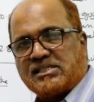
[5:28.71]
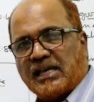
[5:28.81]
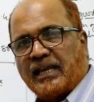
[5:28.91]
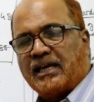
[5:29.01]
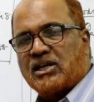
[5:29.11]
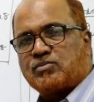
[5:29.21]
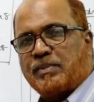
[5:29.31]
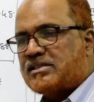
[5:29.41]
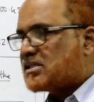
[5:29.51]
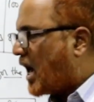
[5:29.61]
selling
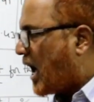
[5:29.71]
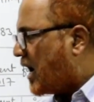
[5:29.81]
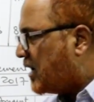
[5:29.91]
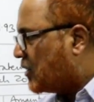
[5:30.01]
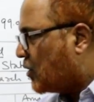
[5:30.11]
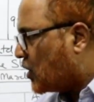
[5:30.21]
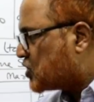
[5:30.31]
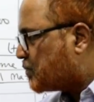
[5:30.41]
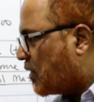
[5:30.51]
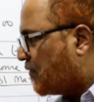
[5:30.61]
expense and
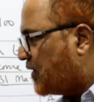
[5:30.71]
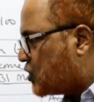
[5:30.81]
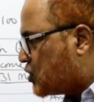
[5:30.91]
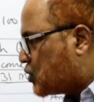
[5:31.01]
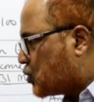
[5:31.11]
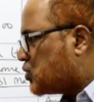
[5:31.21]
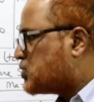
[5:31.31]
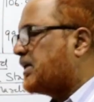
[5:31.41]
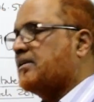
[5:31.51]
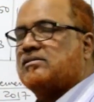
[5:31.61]
gross profit to
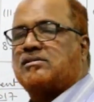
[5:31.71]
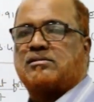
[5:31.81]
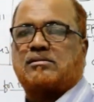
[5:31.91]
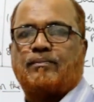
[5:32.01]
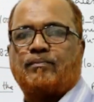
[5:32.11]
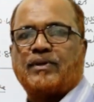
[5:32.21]
sales.